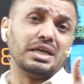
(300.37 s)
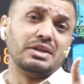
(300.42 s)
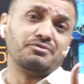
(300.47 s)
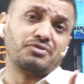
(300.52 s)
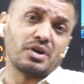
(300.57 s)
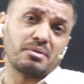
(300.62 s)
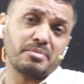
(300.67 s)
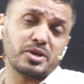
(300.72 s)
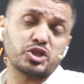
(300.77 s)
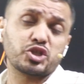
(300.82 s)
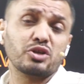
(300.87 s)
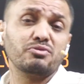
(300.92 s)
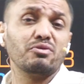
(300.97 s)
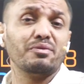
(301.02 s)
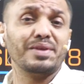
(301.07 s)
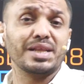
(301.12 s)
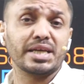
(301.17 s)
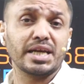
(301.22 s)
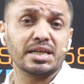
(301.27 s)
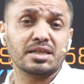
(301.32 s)
information we
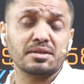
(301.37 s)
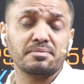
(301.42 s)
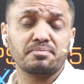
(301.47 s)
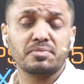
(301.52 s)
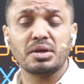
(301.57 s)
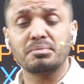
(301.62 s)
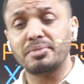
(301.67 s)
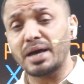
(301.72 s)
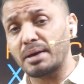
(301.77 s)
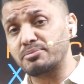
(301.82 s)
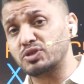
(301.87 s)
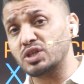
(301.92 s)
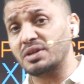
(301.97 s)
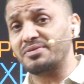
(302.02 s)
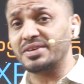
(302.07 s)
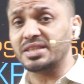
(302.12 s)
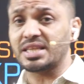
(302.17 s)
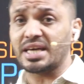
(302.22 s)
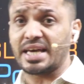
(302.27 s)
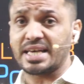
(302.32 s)
will get by
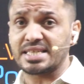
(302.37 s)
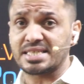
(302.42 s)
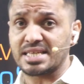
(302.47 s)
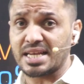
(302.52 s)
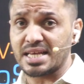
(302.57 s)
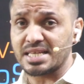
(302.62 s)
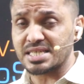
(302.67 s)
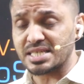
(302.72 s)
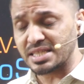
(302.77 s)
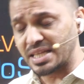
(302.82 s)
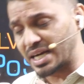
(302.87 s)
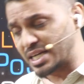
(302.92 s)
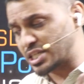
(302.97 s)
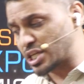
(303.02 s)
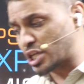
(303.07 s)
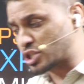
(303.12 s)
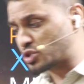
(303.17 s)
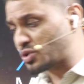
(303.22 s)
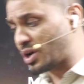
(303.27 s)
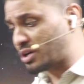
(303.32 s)
observing the X-rays that is
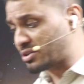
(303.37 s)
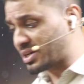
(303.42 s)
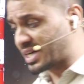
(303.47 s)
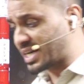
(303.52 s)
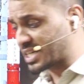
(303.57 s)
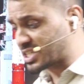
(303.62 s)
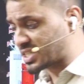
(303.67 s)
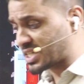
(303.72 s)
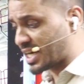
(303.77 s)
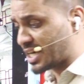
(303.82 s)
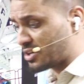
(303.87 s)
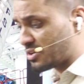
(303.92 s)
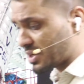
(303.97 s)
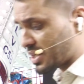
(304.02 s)
also you have to understand